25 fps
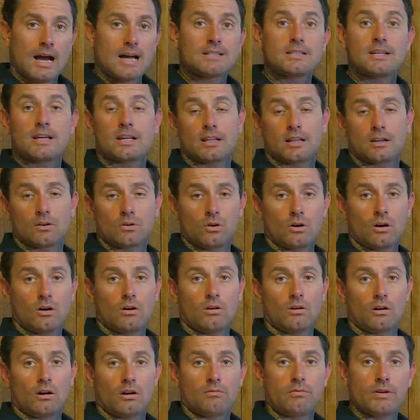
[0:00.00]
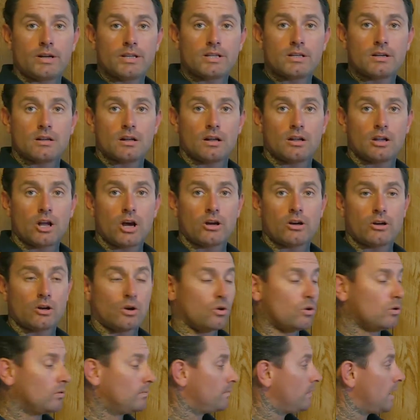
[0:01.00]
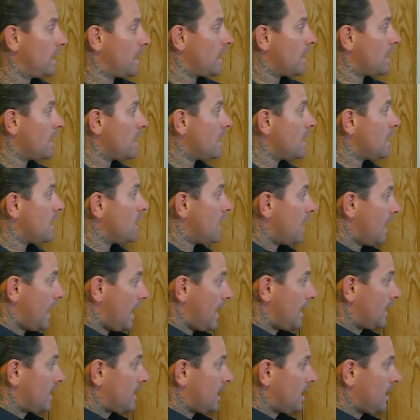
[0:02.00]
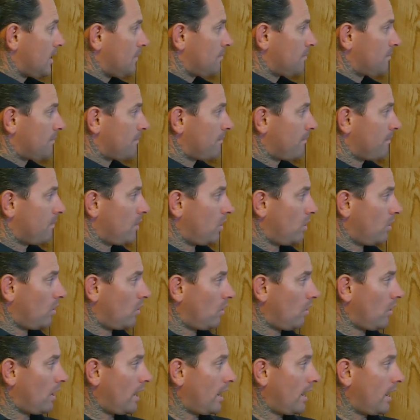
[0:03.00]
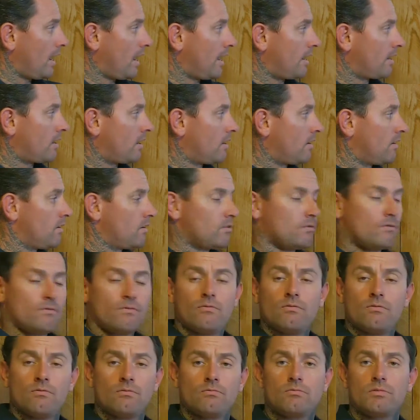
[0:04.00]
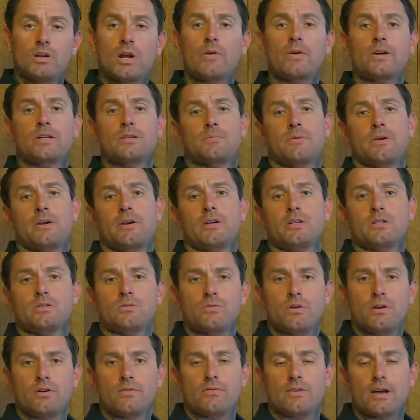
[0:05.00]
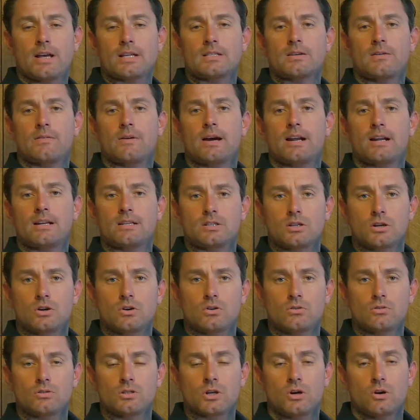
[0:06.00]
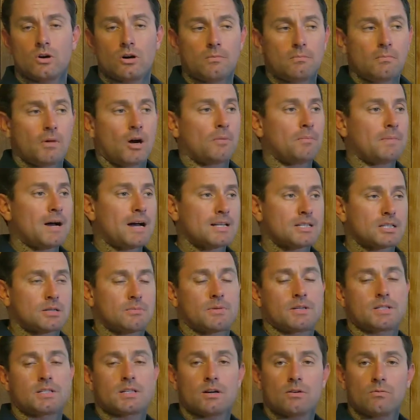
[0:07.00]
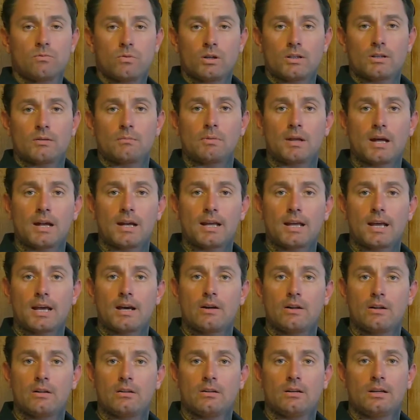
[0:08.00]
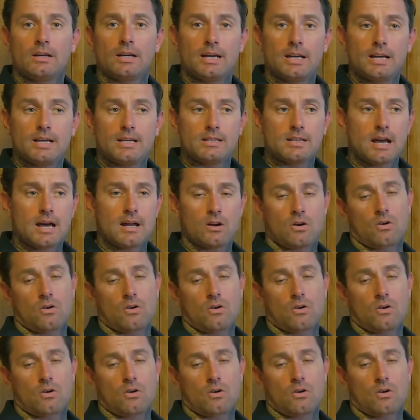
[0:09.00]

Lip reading: articulate or rigid load and haul, and I had no experience with excavators at all, so I'm asking myself what the bloody hell is